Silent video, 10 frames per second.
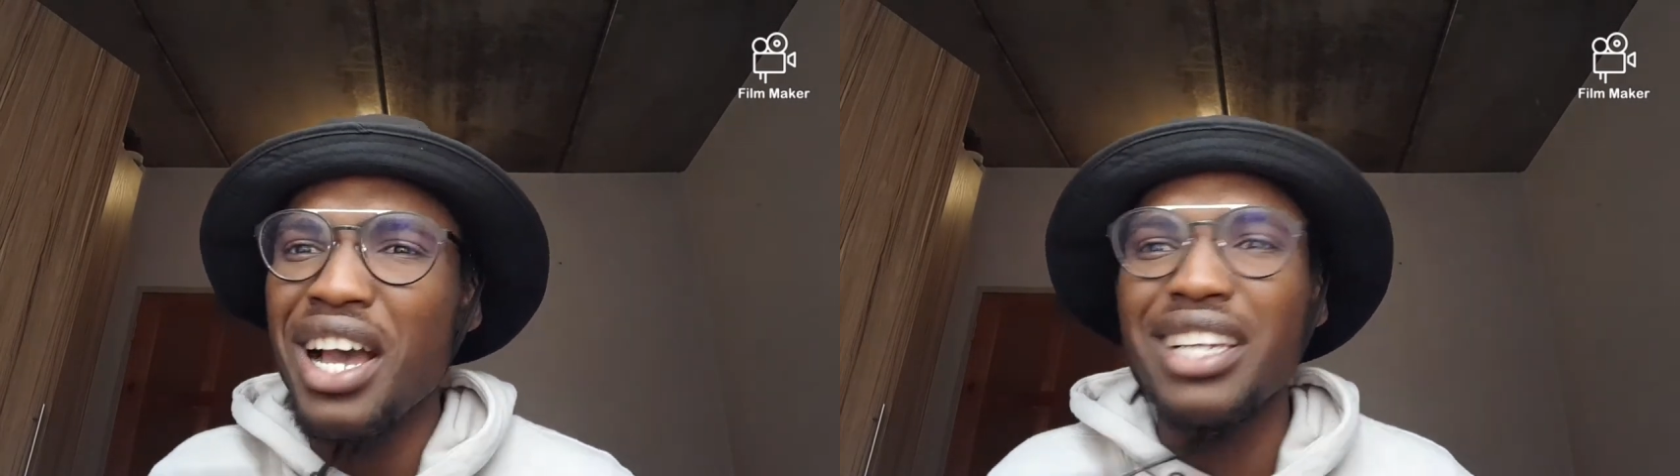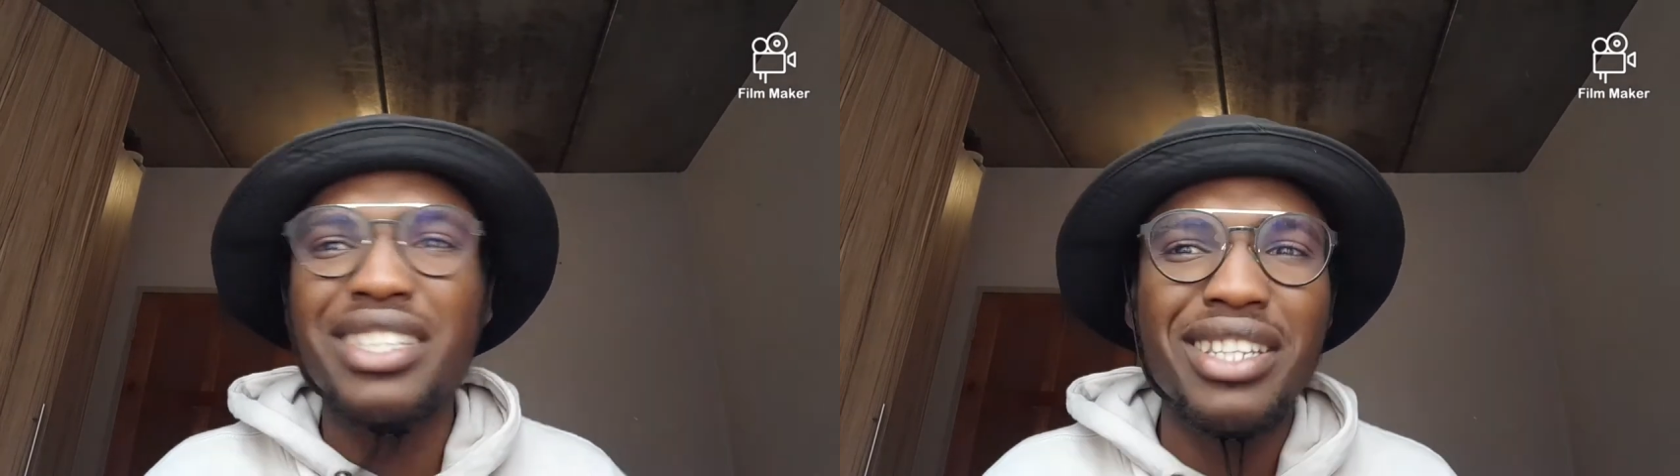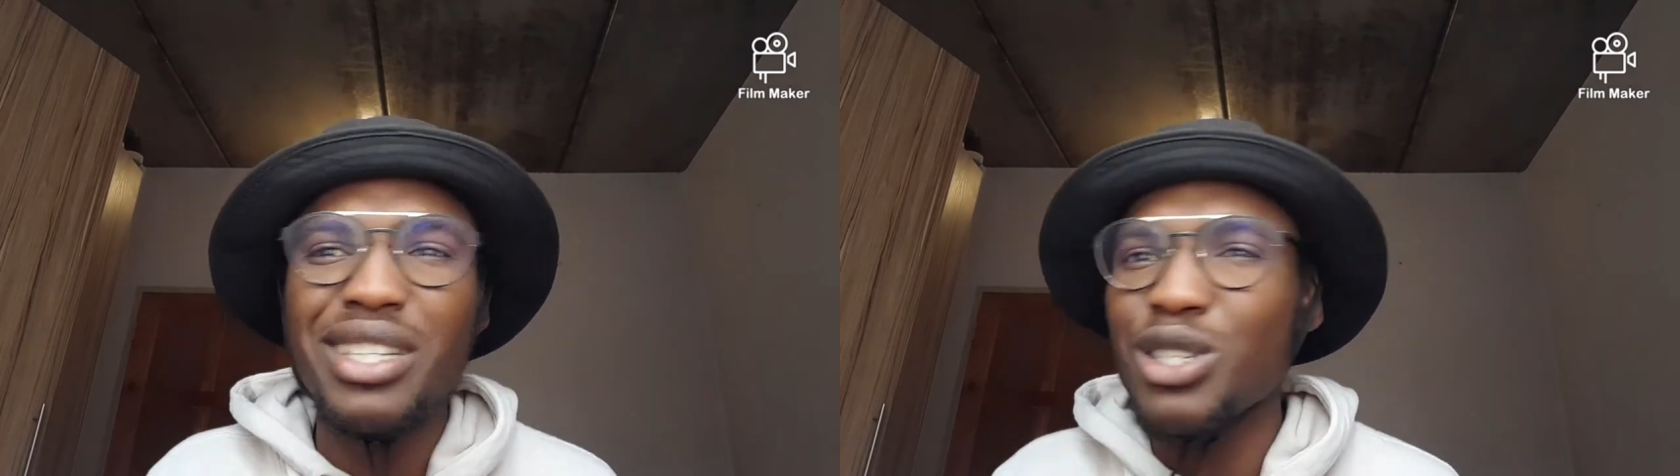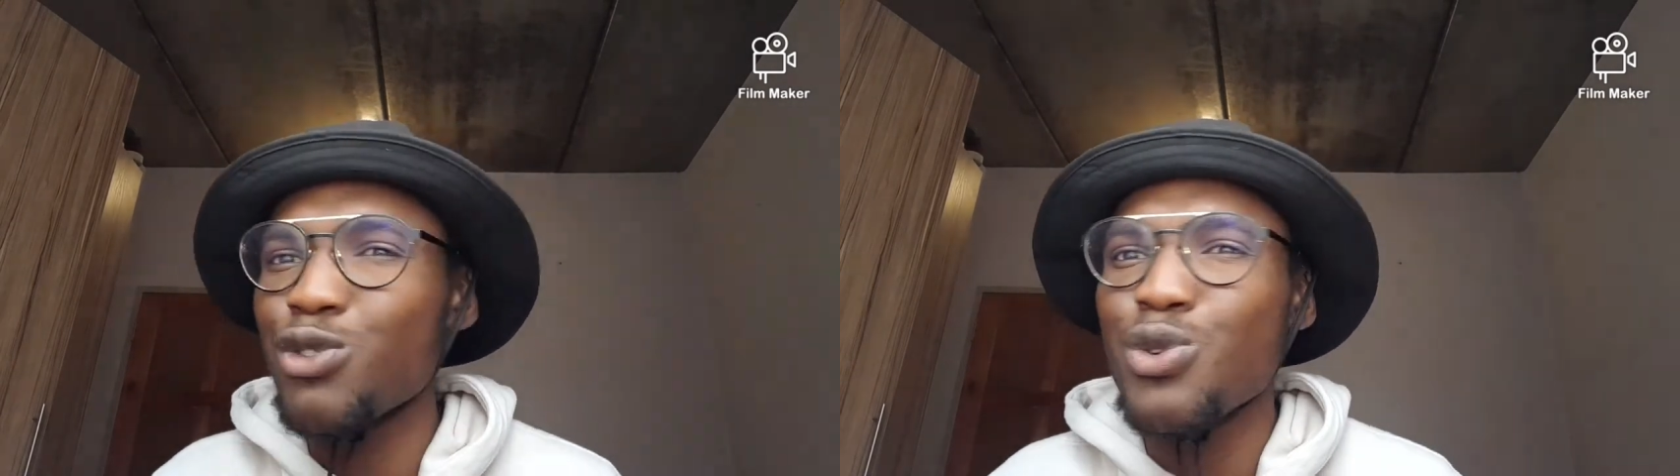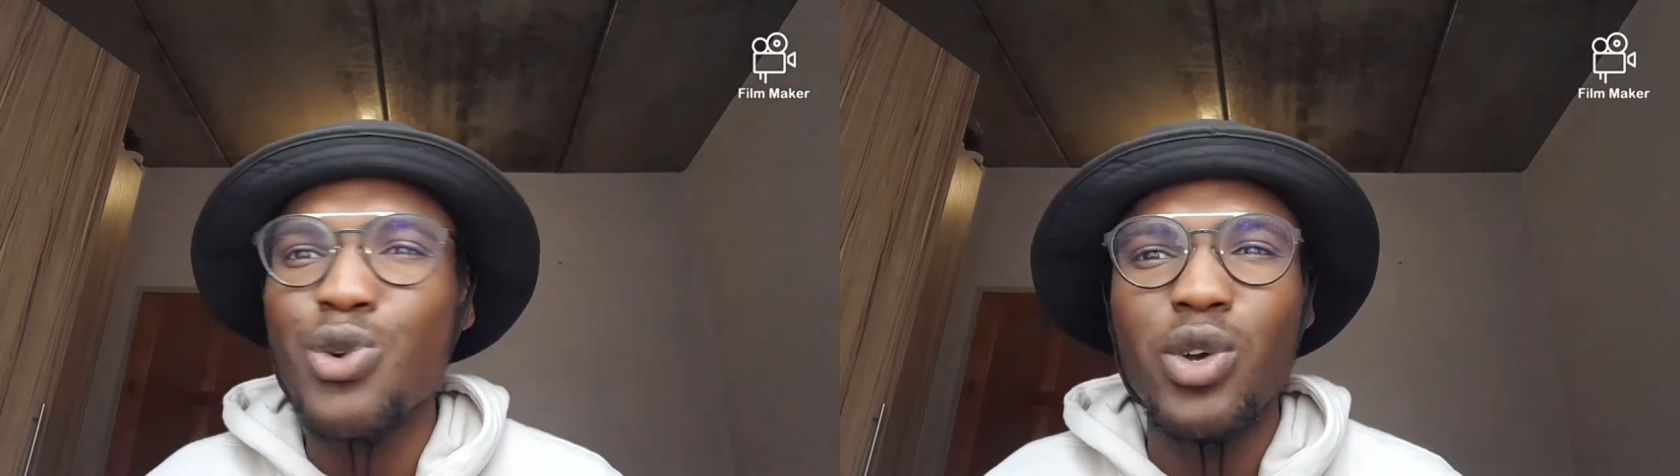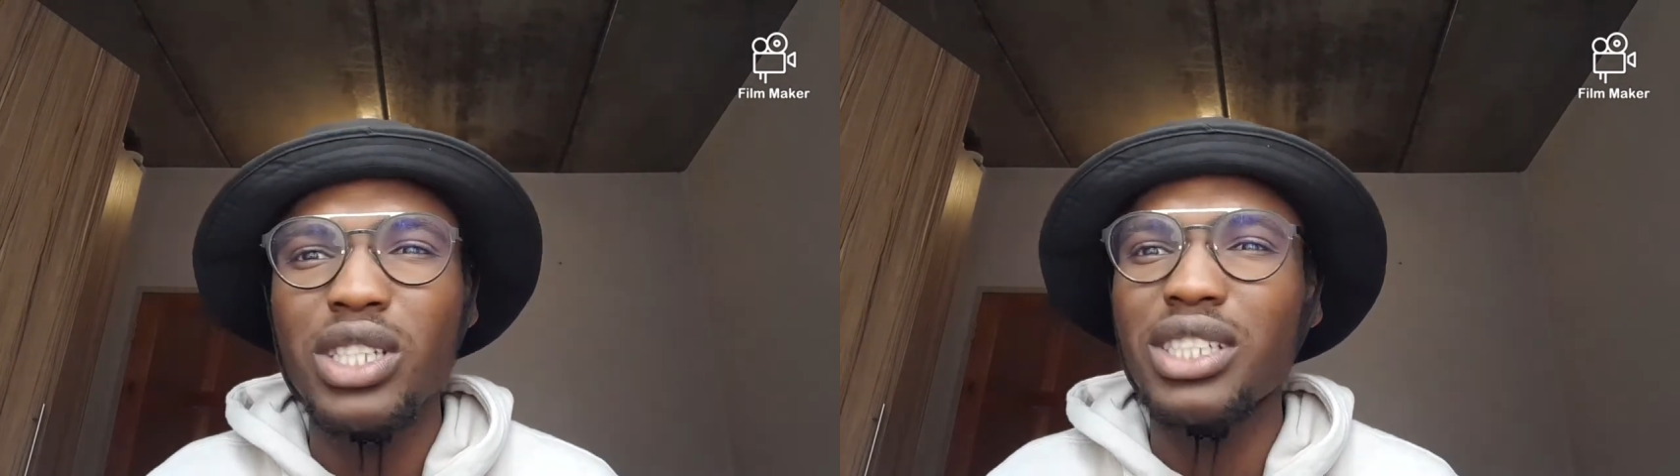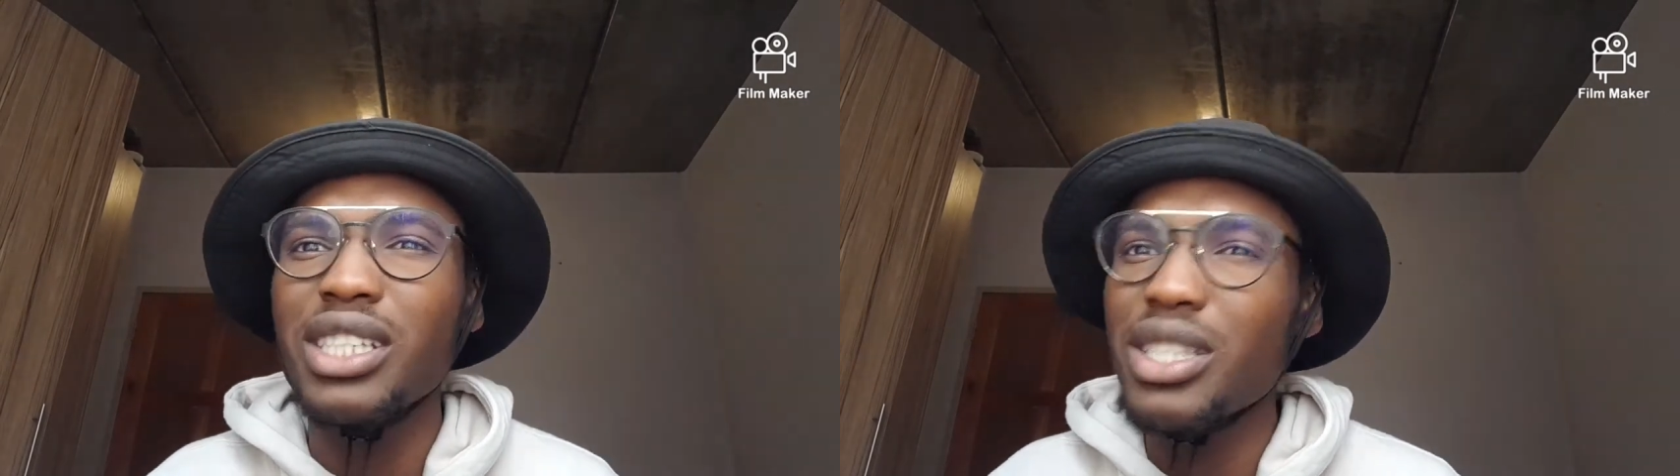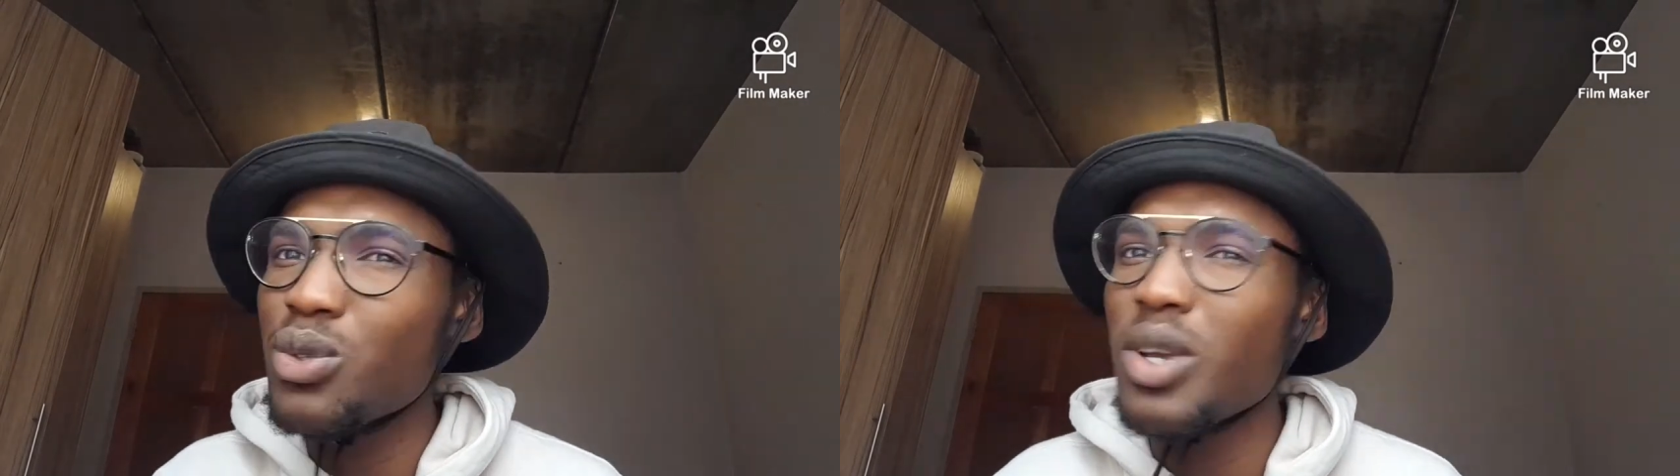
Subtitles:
asked us a few questions,